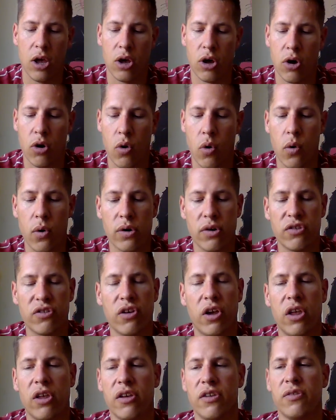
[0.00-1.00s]

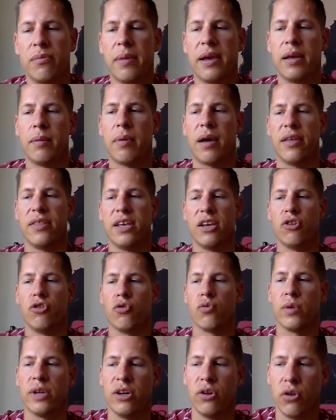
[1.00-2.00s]
Cortisol is made by the
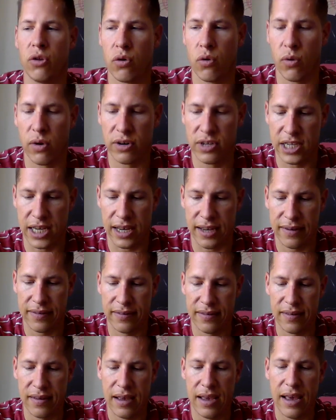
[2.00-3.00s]
adrenal
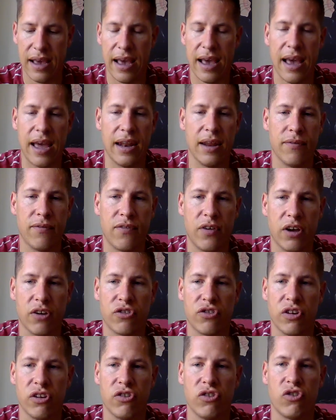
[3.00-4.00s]
cortex, and it
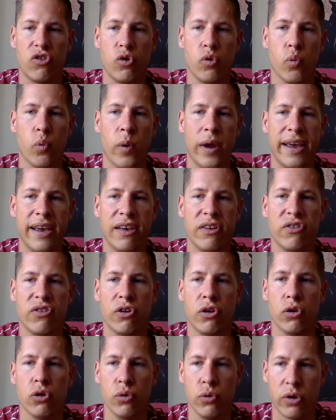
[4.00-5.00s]
functions to raise
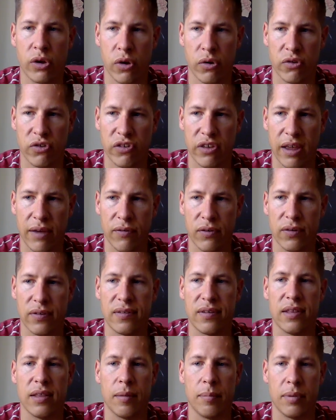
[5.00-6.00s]
glucose
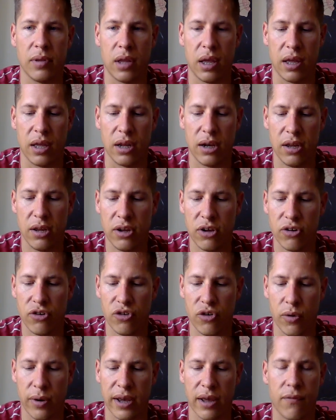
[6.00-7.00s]
levels in the blood
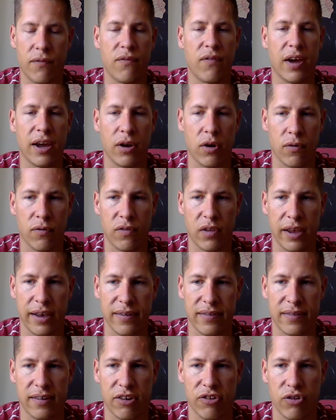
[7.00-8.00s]
during a fight or
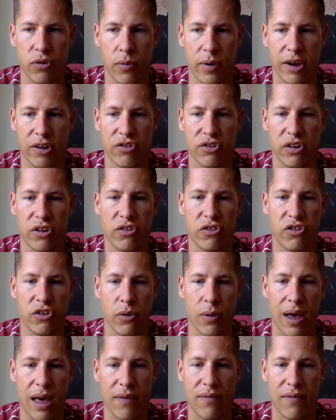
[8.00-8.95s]
flight situation, so you have